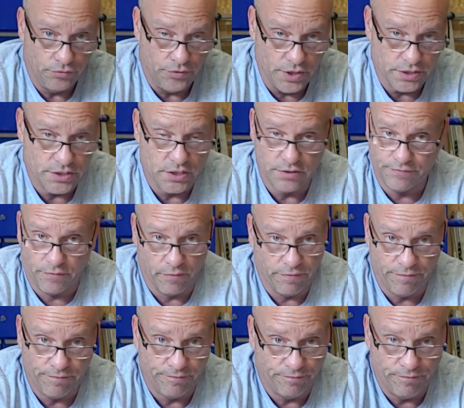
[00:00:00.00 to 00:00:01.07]
this is for
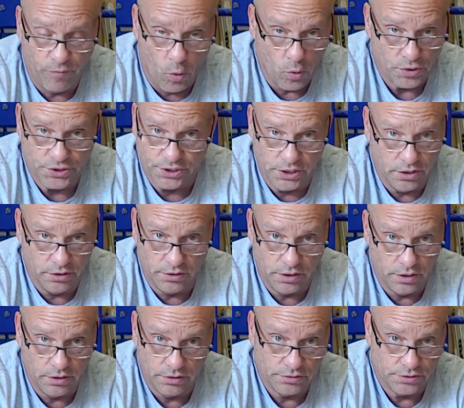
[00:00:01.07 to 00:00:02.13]

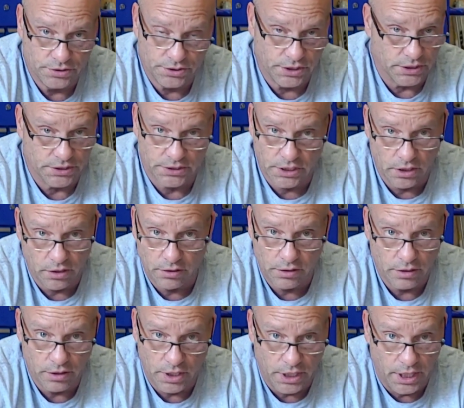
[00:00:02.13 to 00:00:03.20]
4-cylinder,
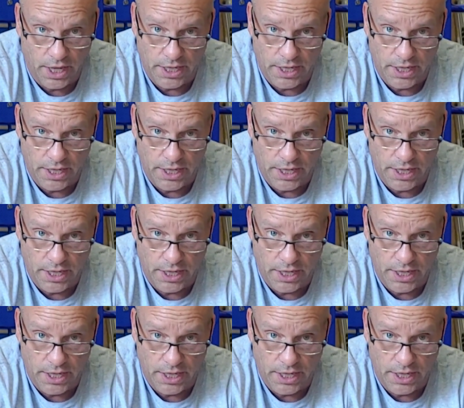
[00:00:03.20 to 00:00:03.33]
6-cylinder, and